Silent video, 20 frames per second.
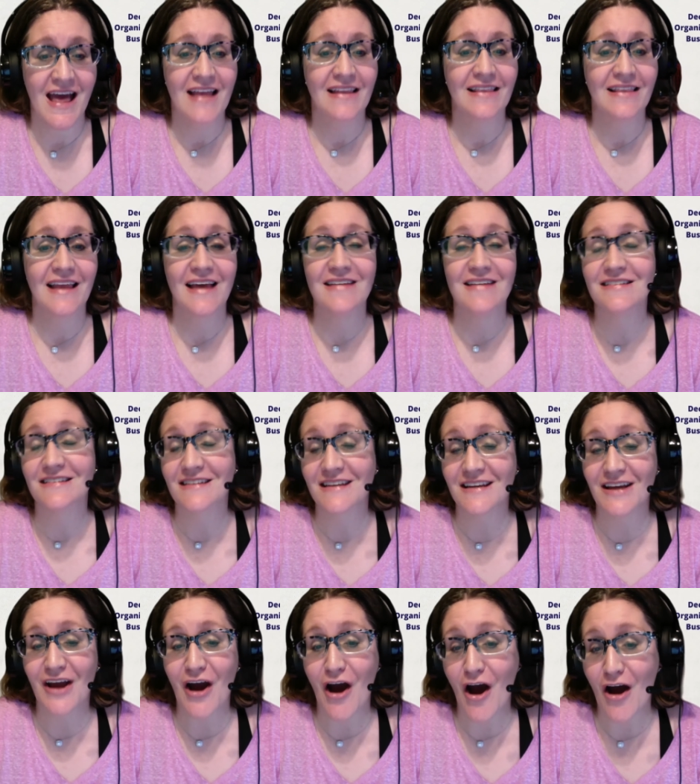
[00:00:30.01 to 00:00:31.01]

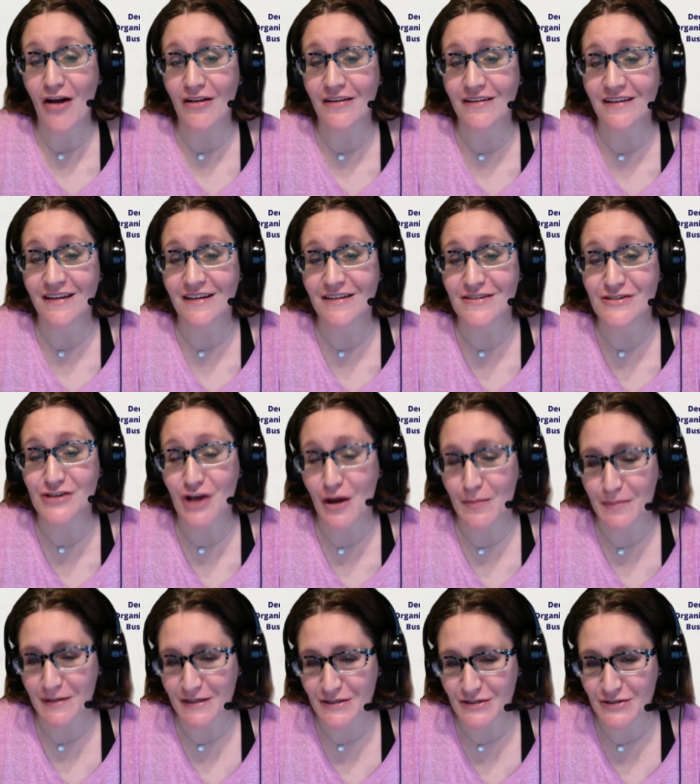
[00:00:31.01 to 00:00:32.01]
lessening holiday
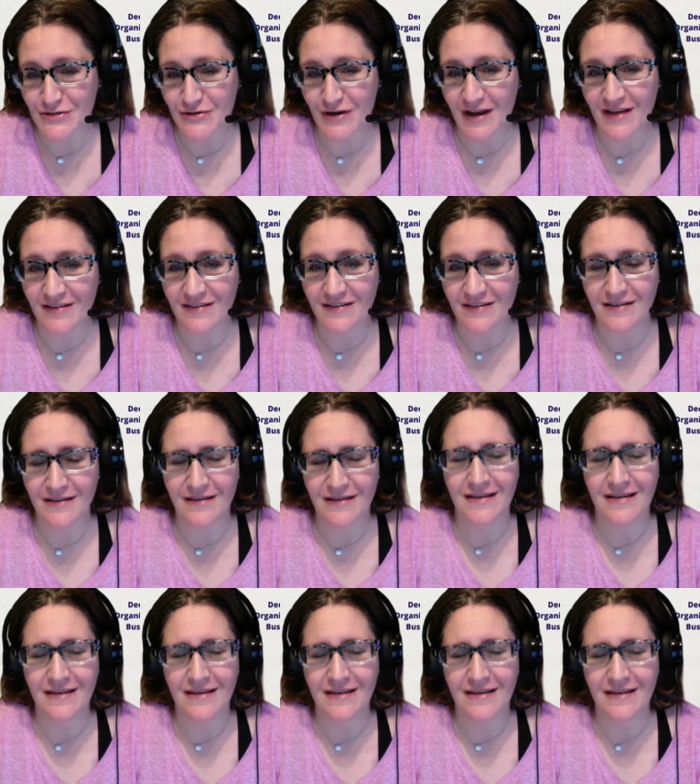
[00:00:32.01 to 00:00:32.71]
shopping stress,